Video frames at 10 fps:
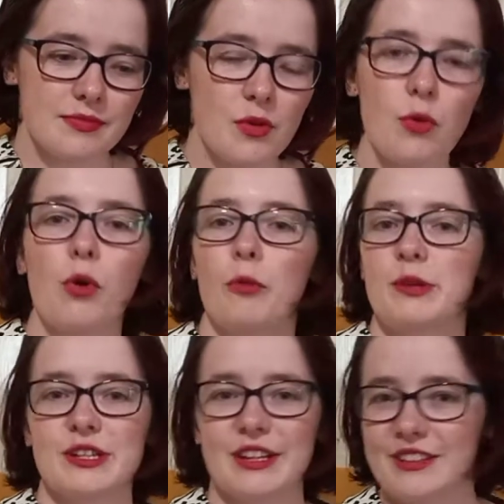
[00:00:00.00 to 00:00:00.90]

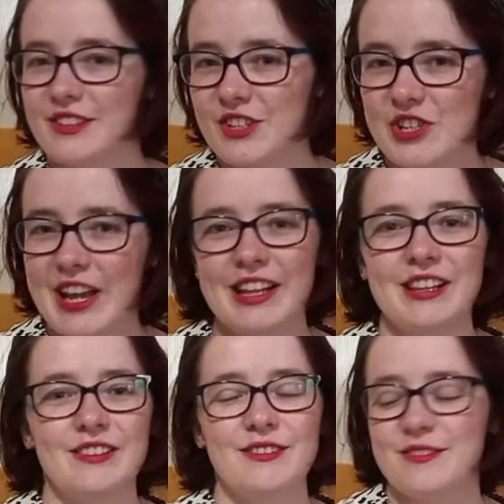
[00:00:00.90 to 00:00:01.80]
orbiting the
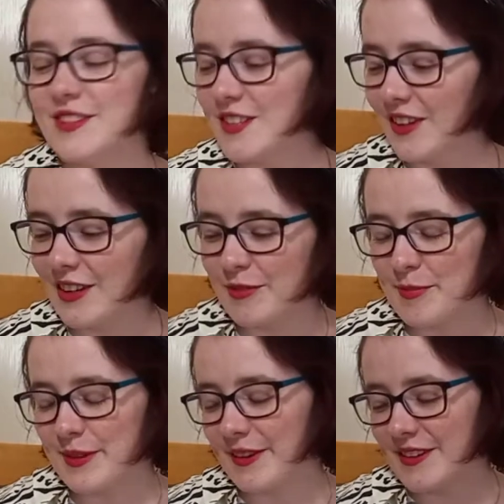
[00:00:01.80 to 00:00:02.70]
shelves looking for
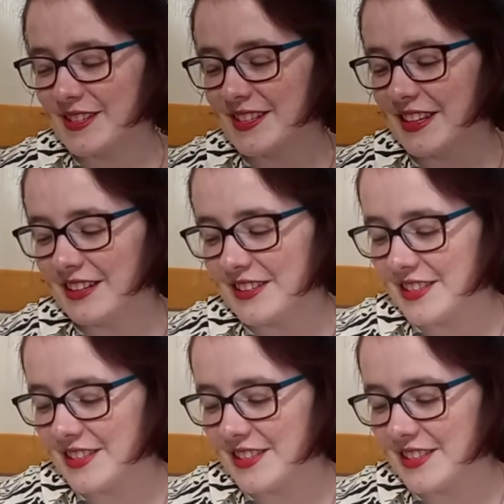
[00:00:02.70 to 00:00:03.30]
books, and